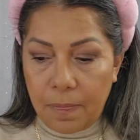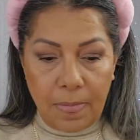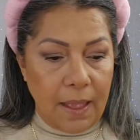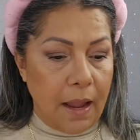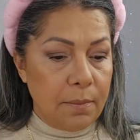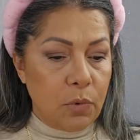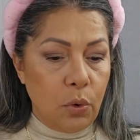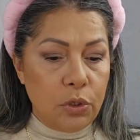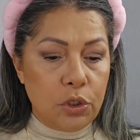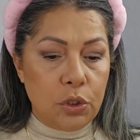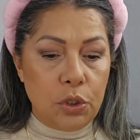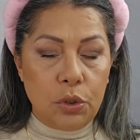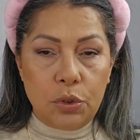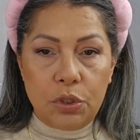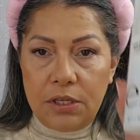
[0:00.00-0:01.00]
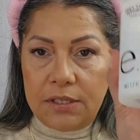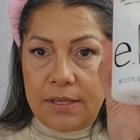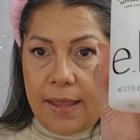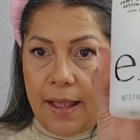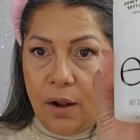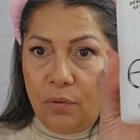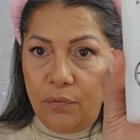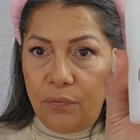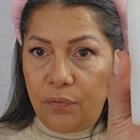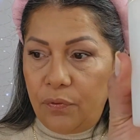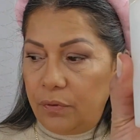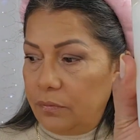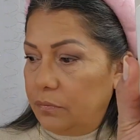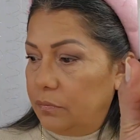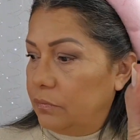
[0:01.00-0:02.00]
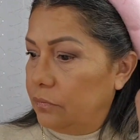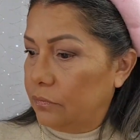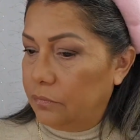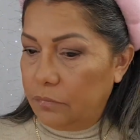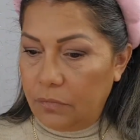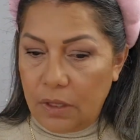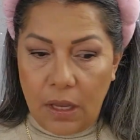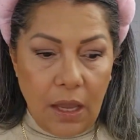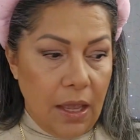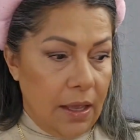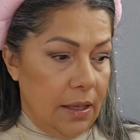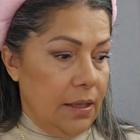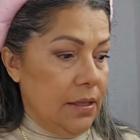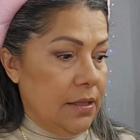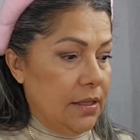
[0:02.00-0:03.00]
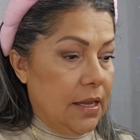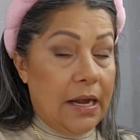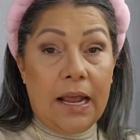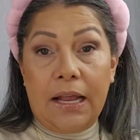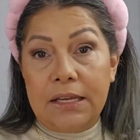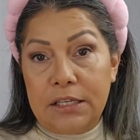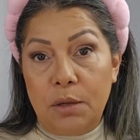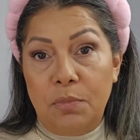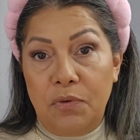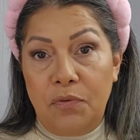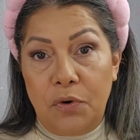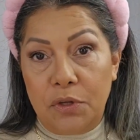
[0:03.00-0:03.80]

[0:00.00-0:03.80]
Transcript: I'm going to use this e.l.f. And like I said before,